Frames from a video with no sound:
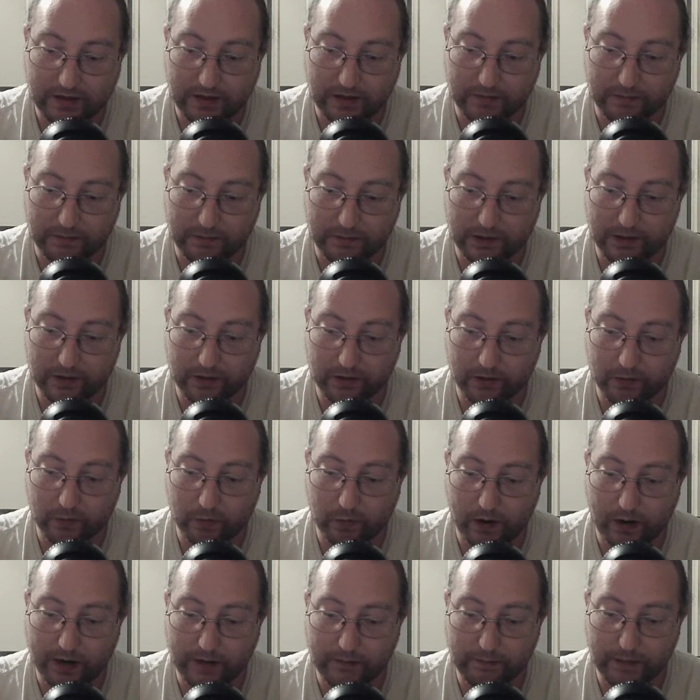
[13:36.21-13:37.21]
and pure
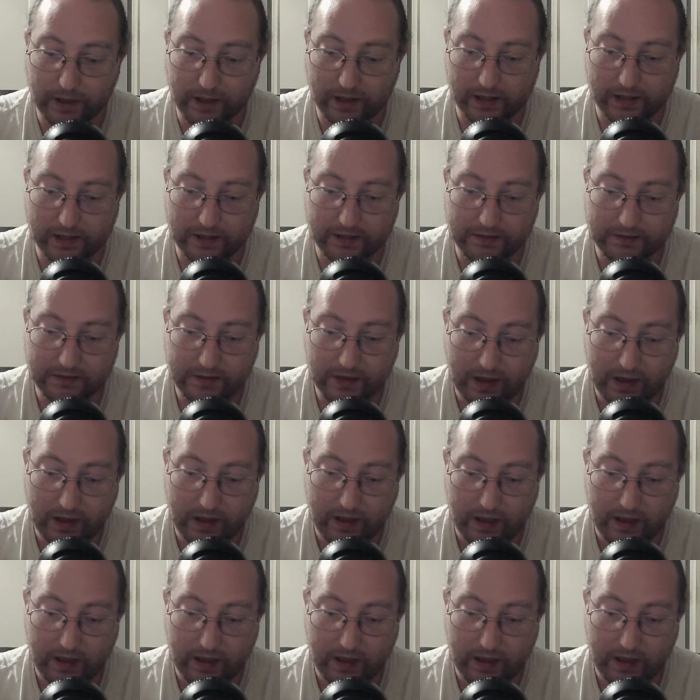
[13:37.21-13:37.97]
white bellies,